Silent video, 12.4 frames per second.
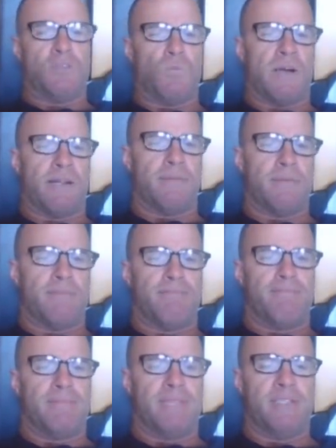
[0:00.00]
least one of them.
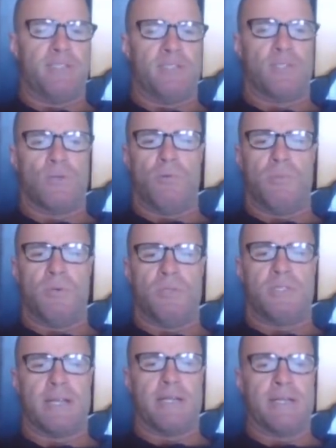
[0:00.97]
Hit the
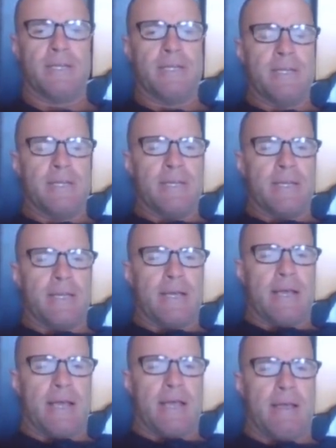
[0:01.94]
scoreboard, son.
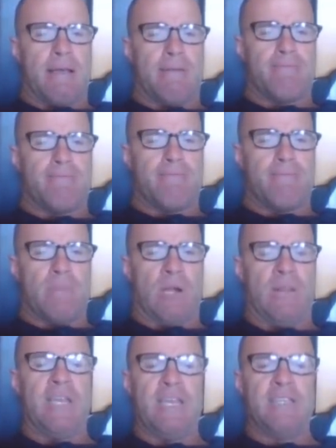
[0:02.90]
But
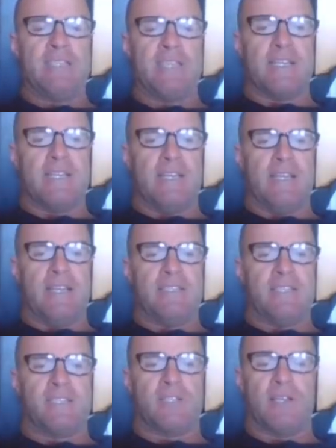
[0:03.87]
I think he's a
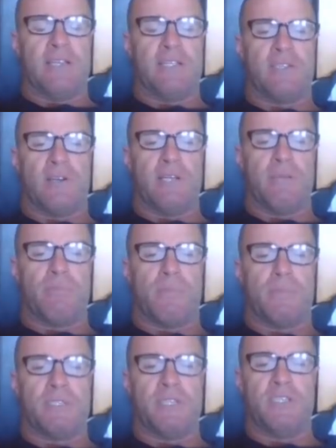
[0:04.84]
exciting
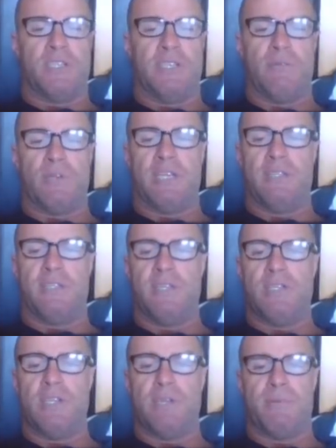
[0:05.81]
proposition. He will
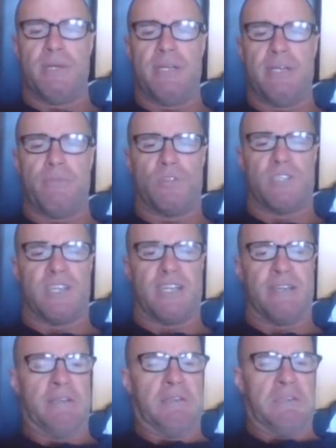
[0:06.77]
continue to be. It wasn't
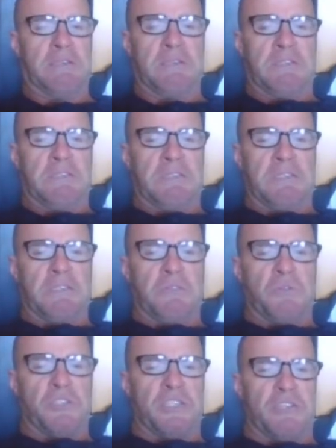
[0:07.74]

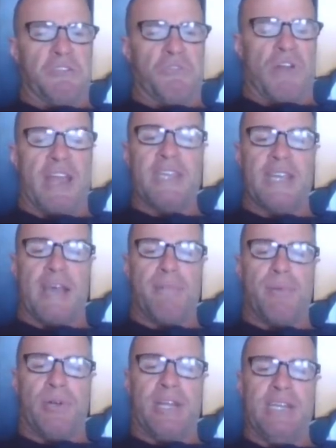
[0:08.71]
a great
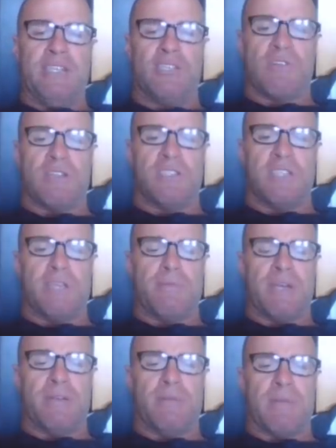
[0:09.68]
game by any stretch of
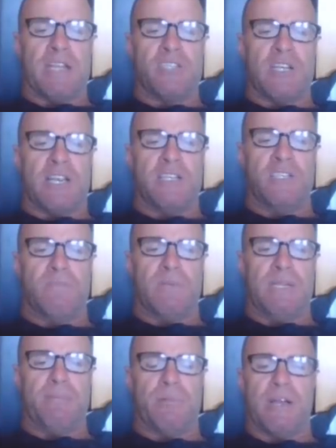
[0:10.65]
the imagination,
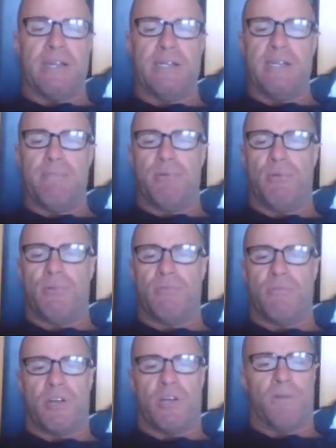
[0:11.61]
but he played an important